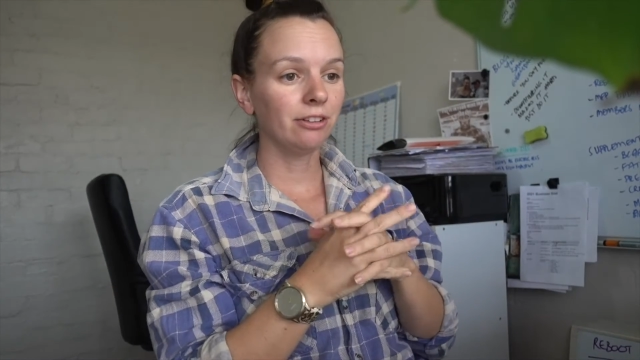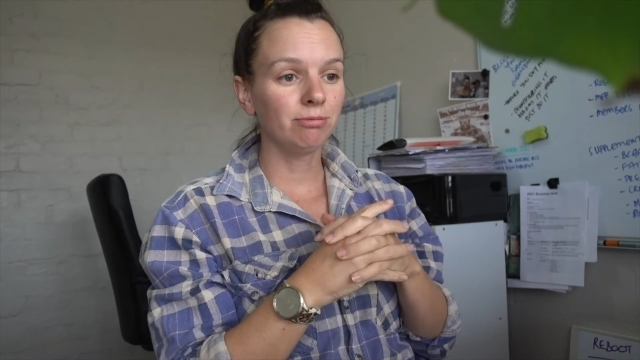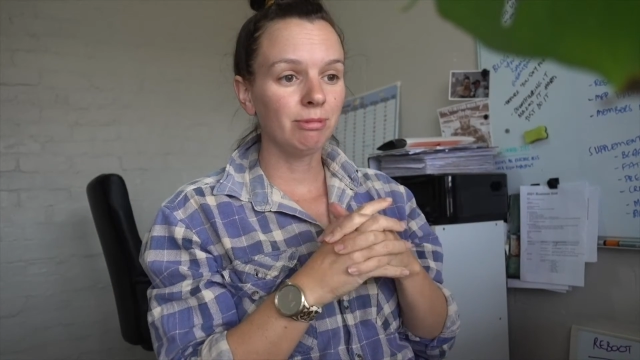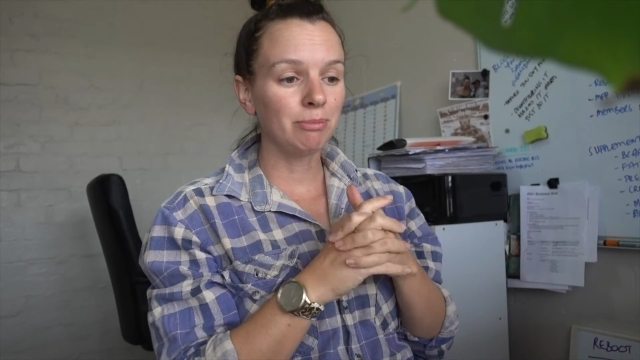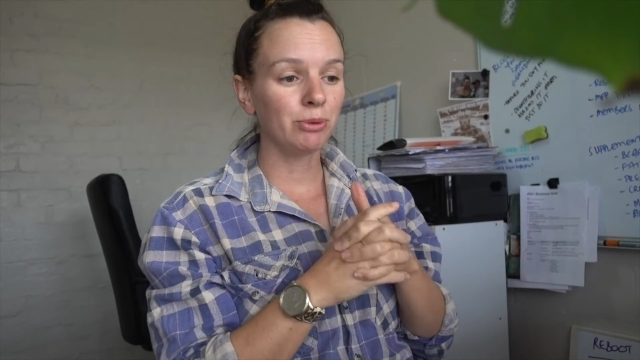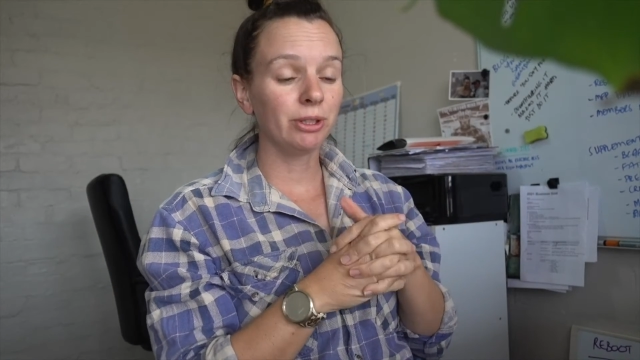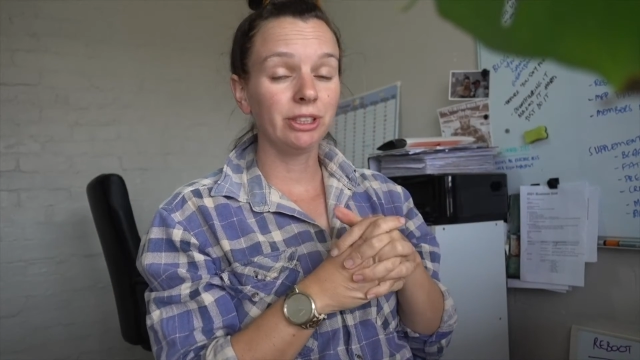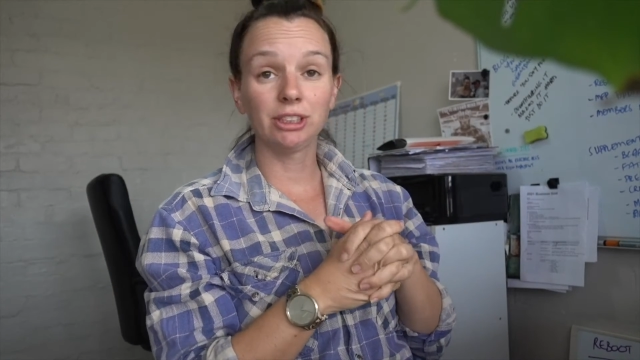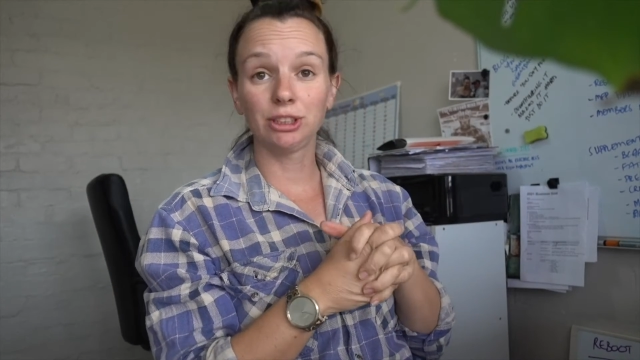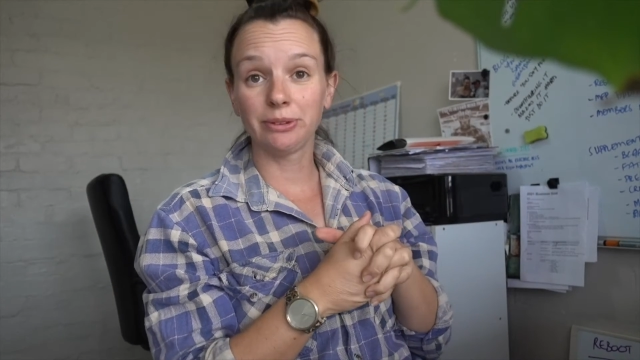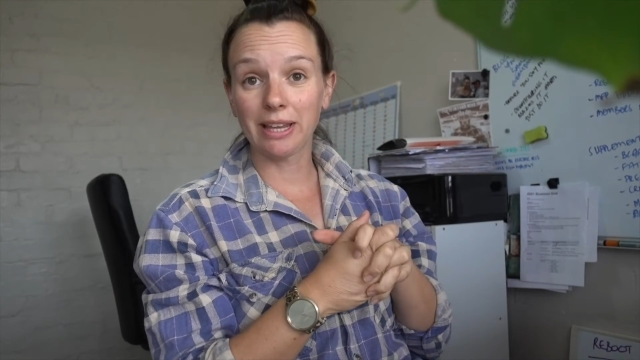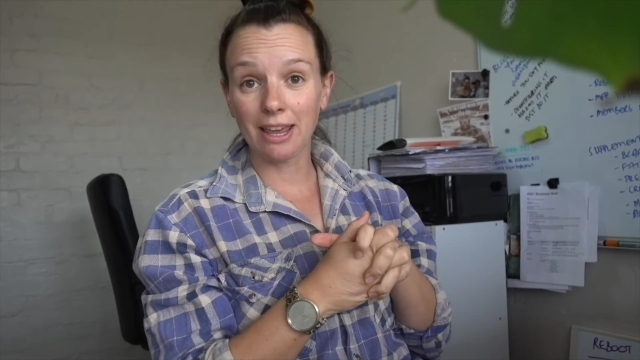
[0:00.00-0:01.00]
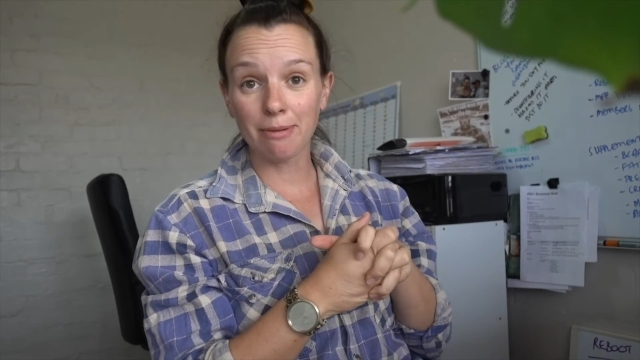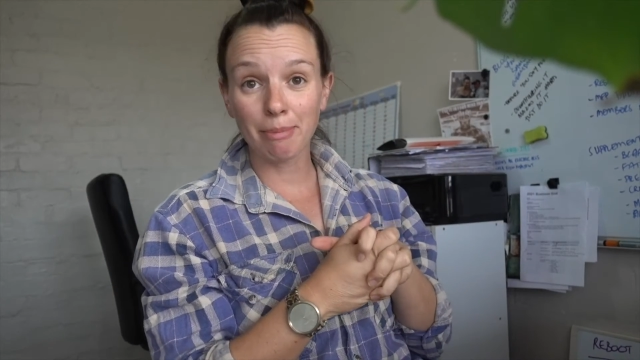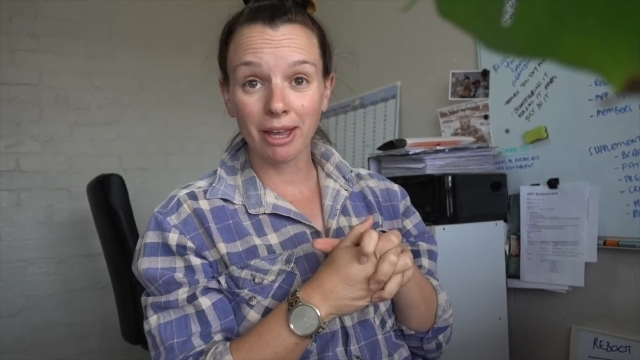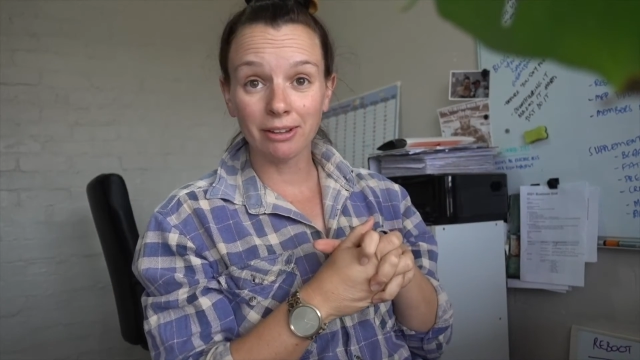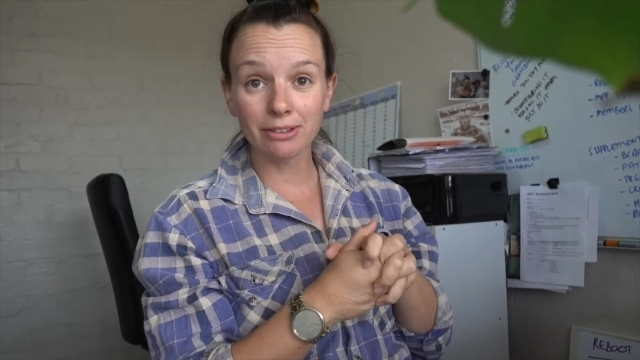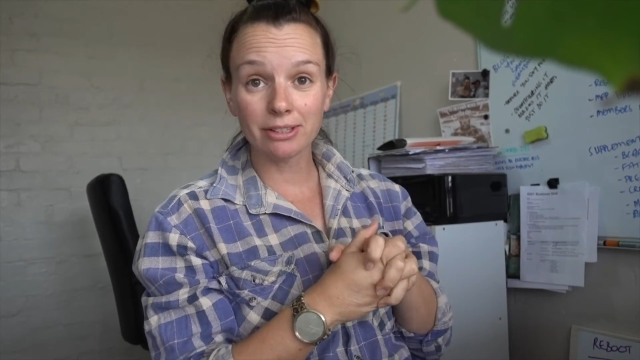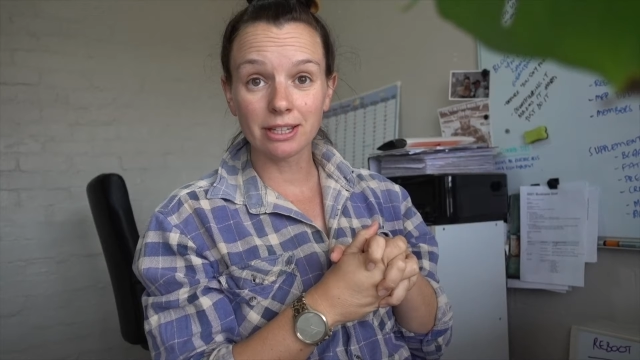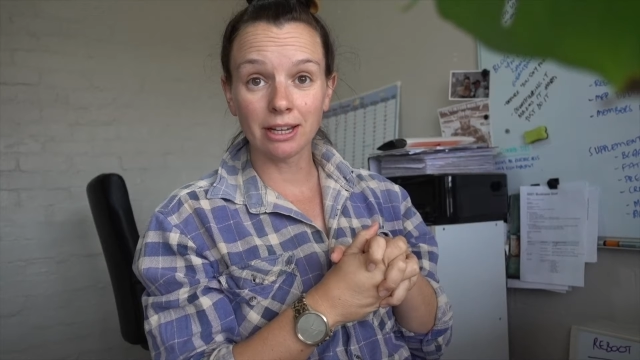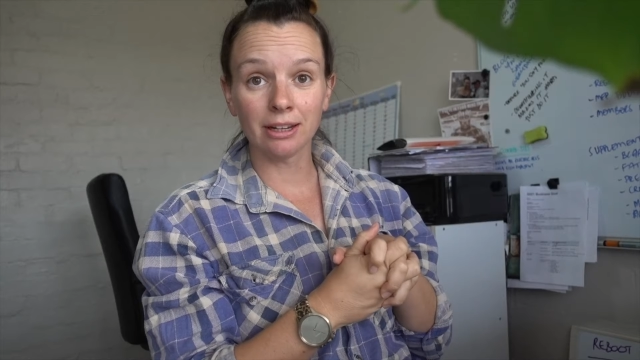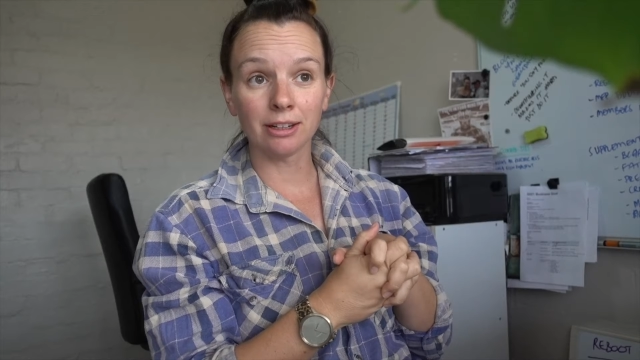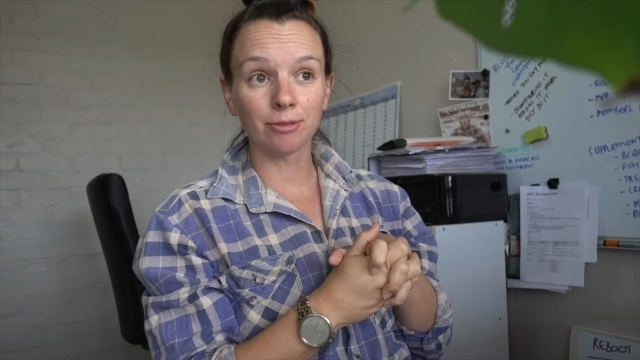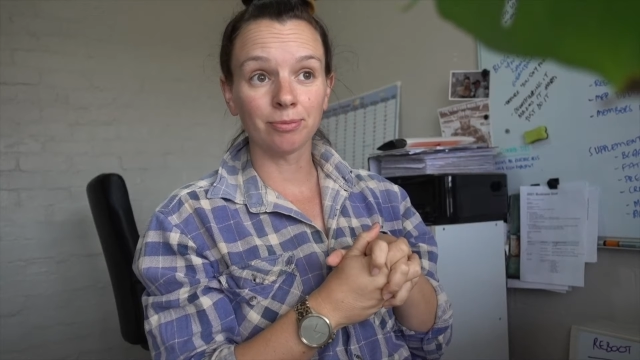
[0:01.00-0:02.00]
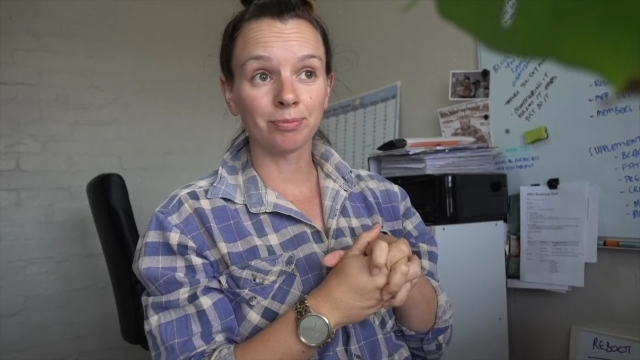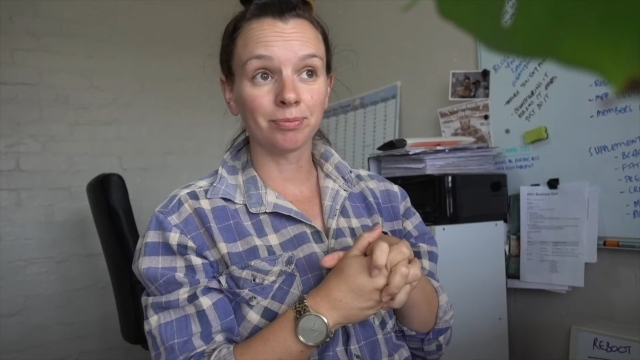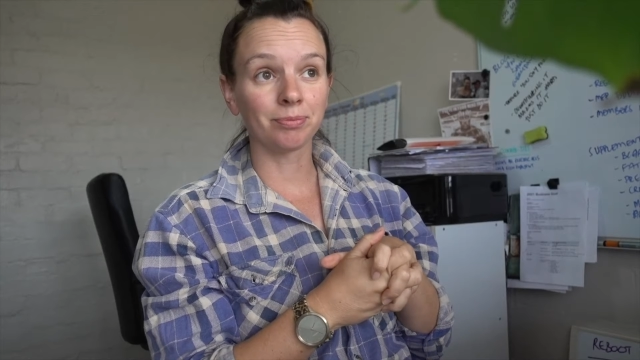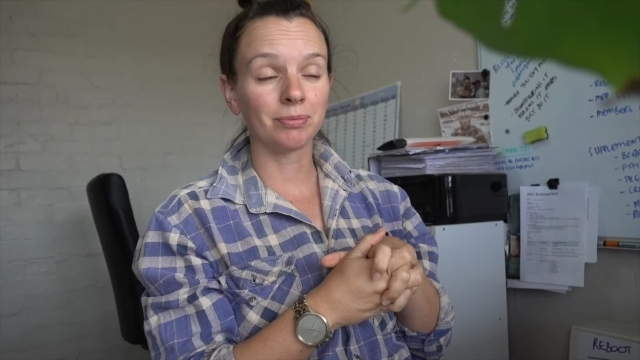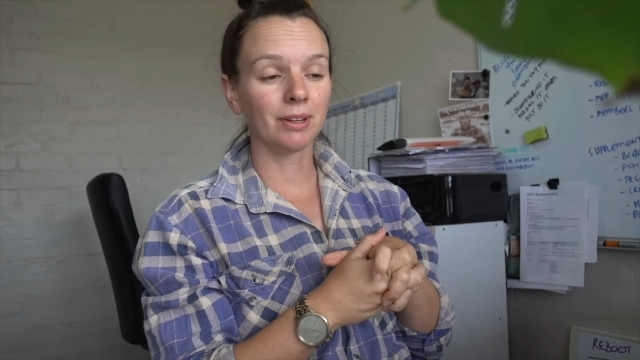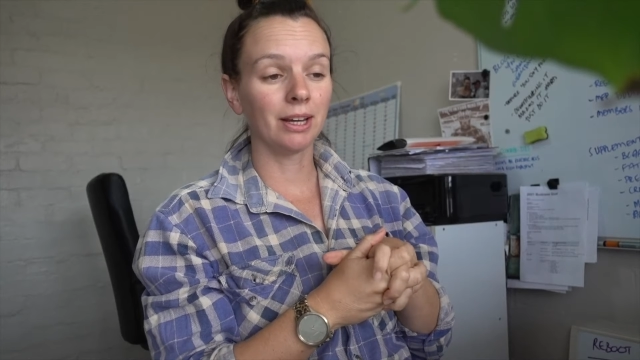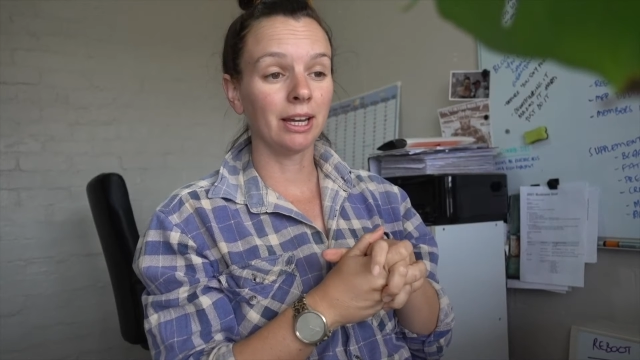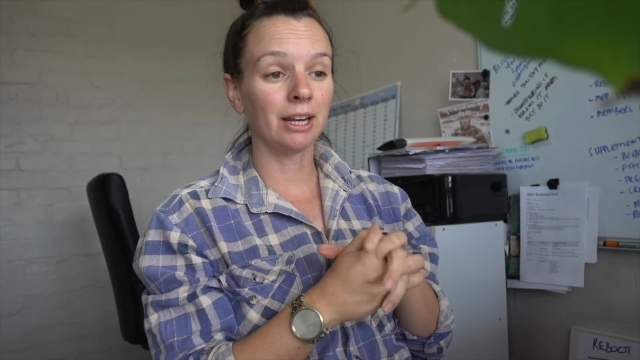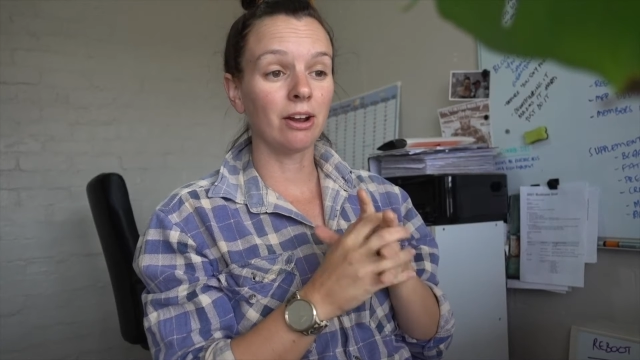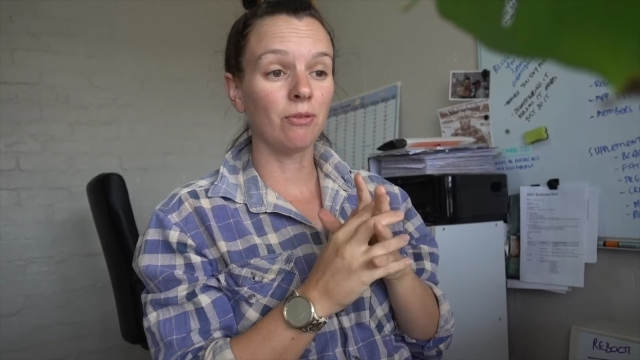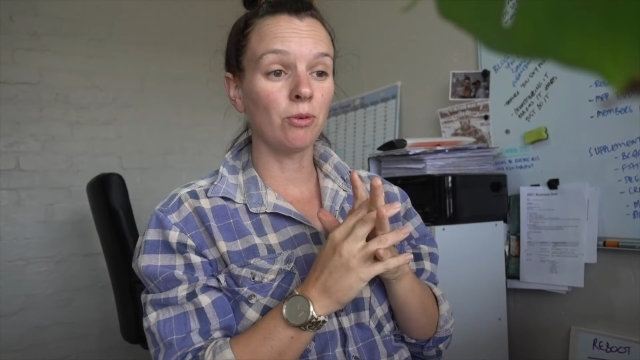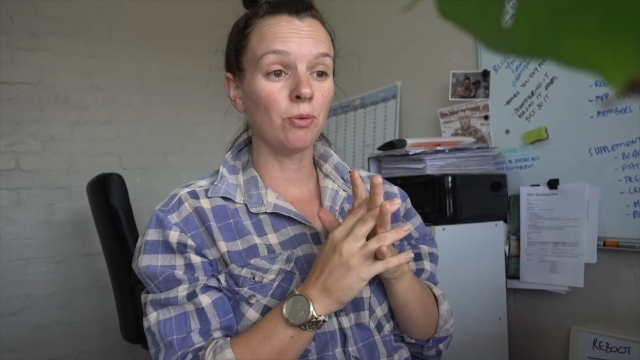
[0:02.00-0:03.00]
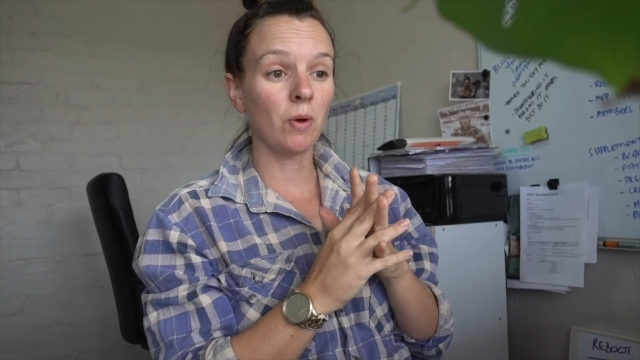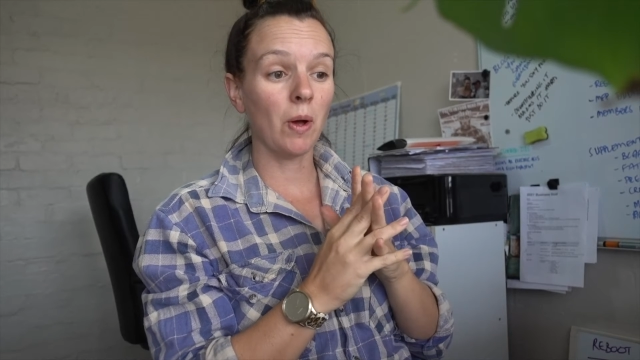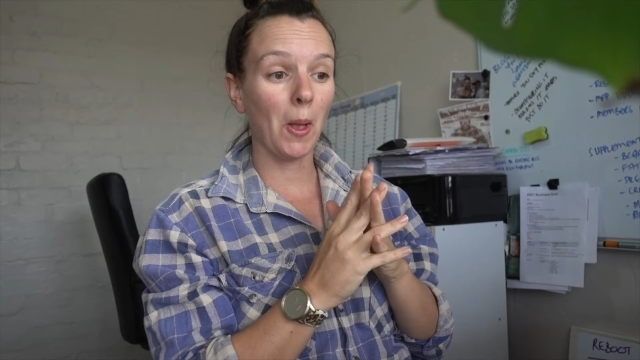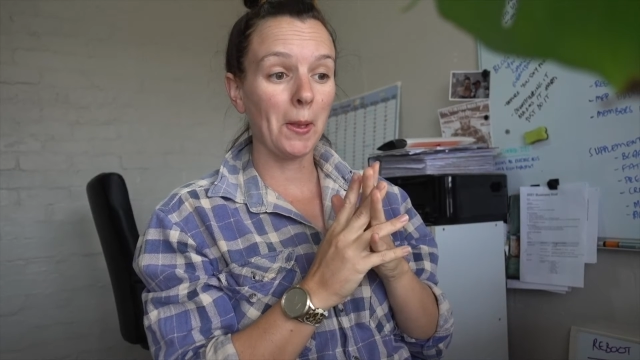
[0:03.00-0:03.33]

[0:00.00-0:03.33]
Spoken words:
of my morning just doing emails, and I will